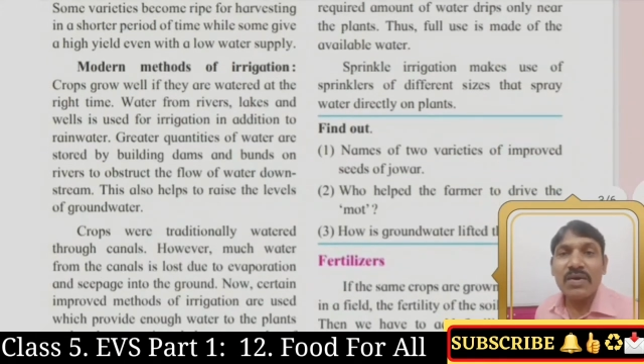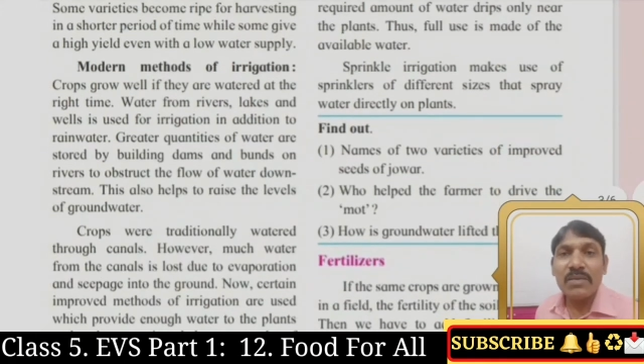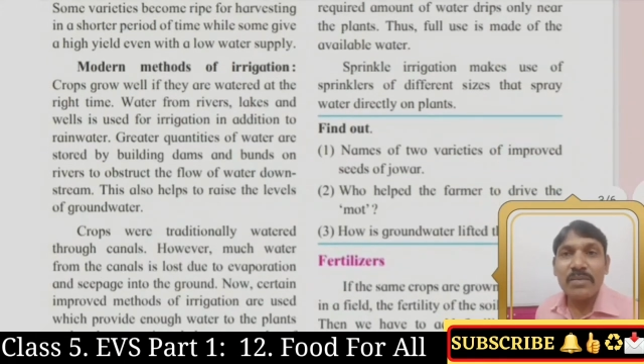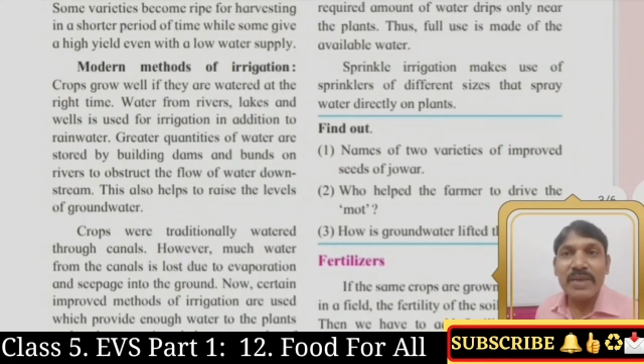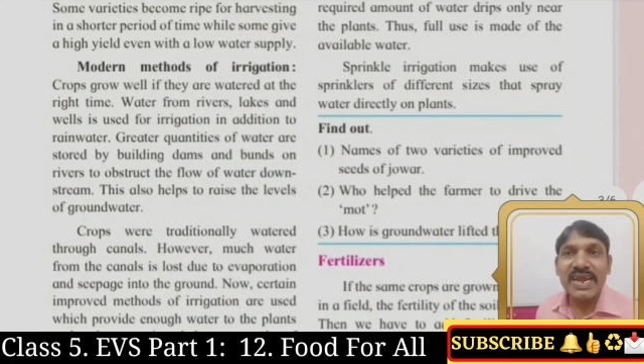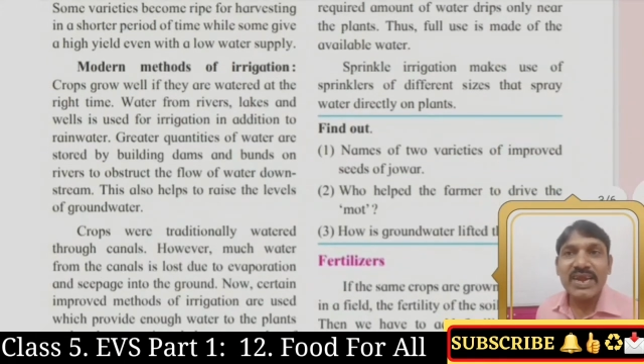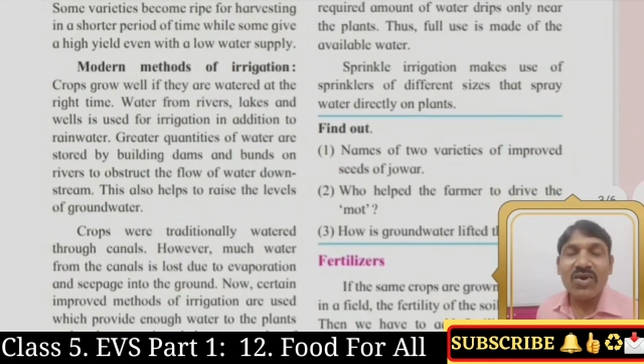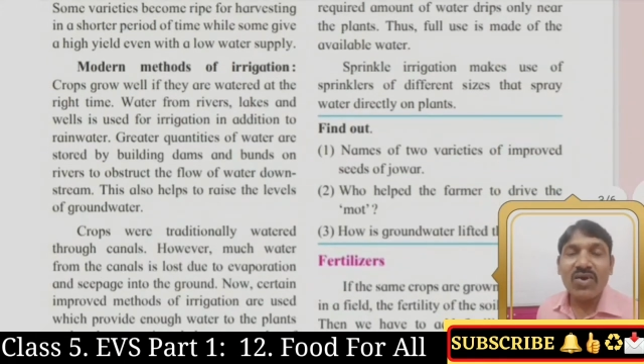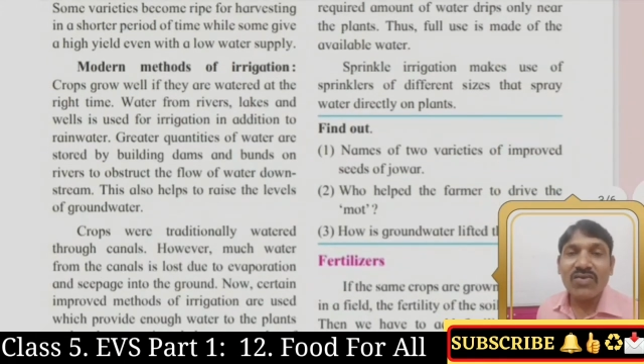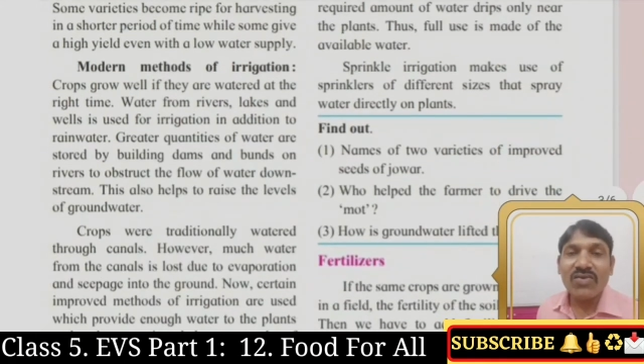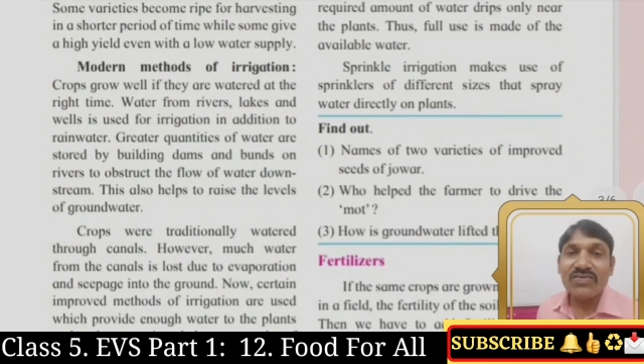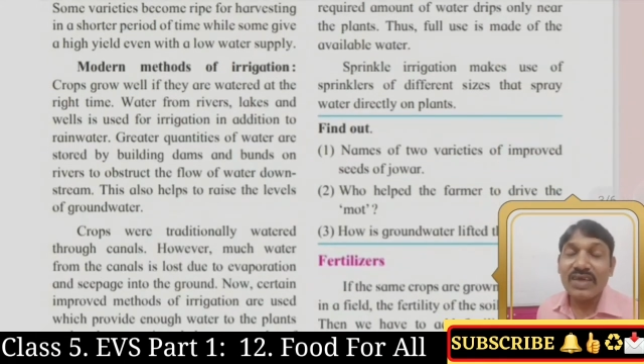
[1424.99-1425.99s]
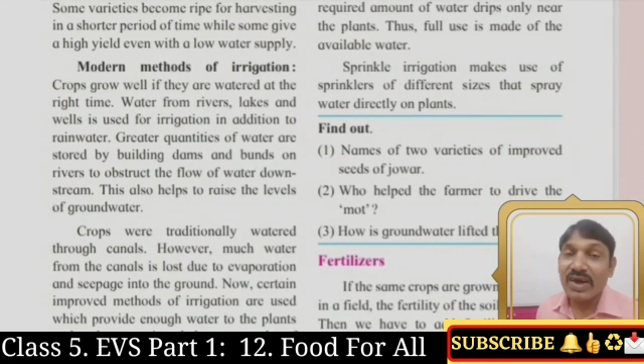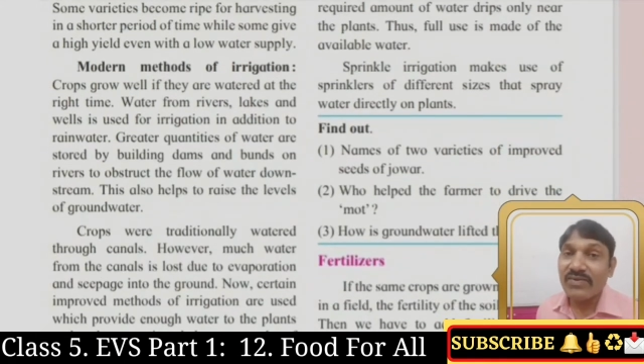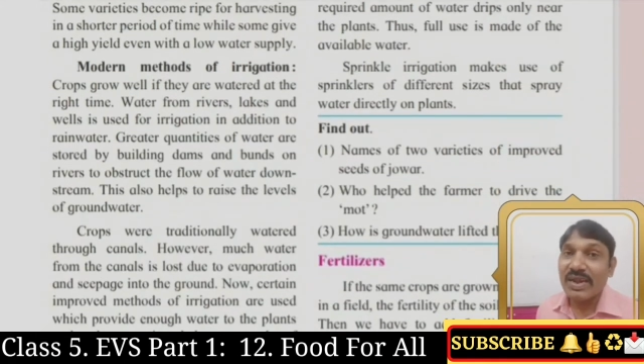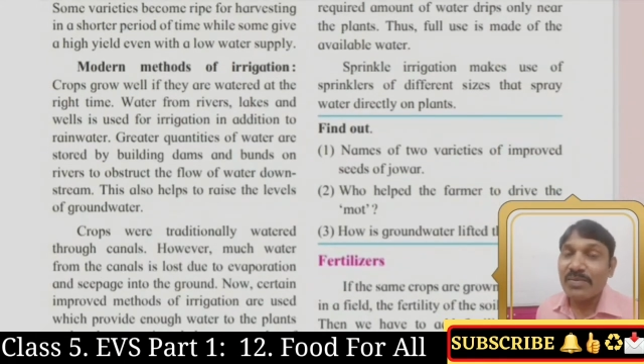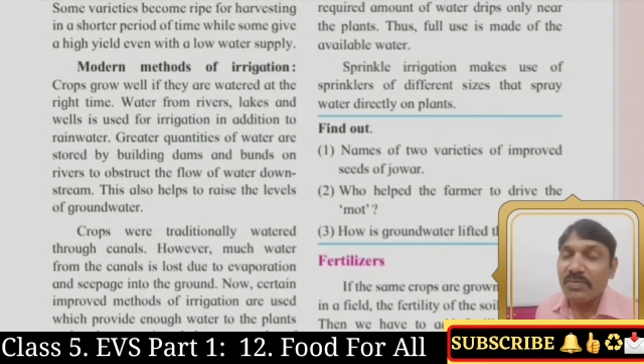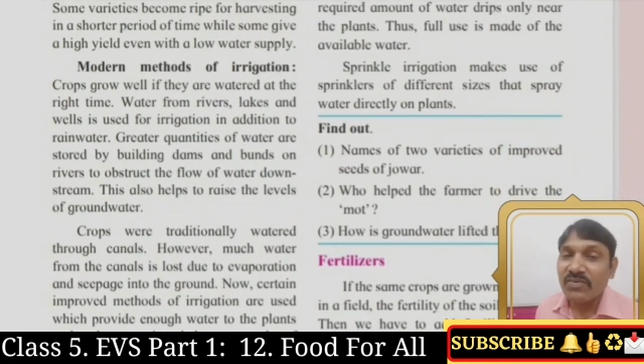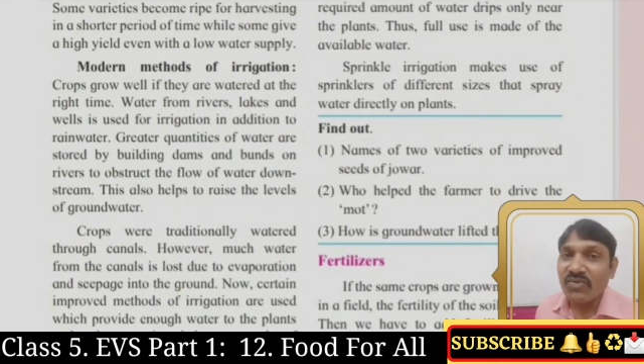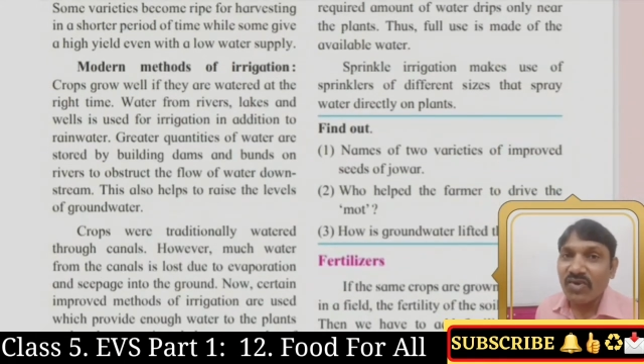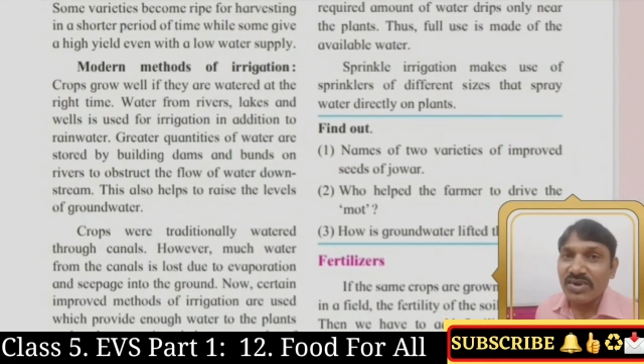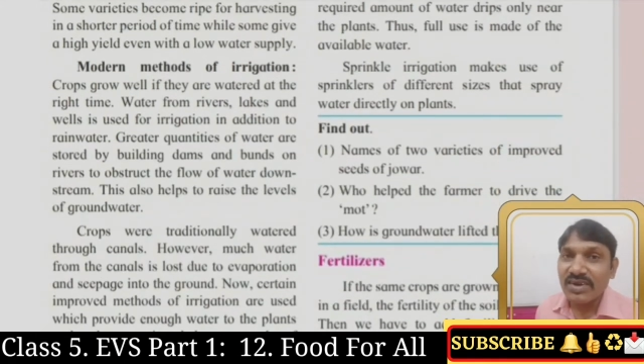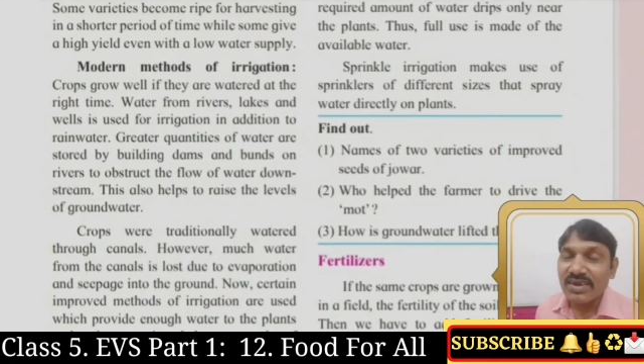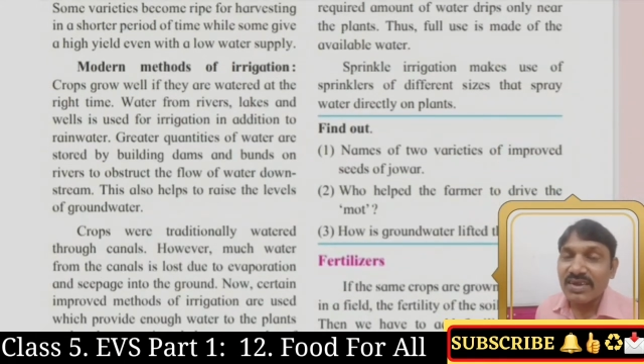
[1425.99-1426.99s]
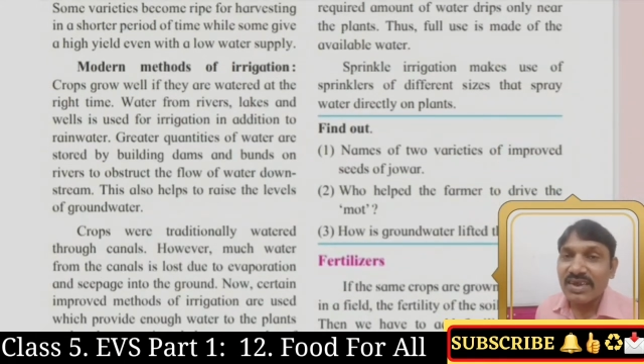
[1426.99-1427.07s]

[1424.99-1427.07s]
made of the available water.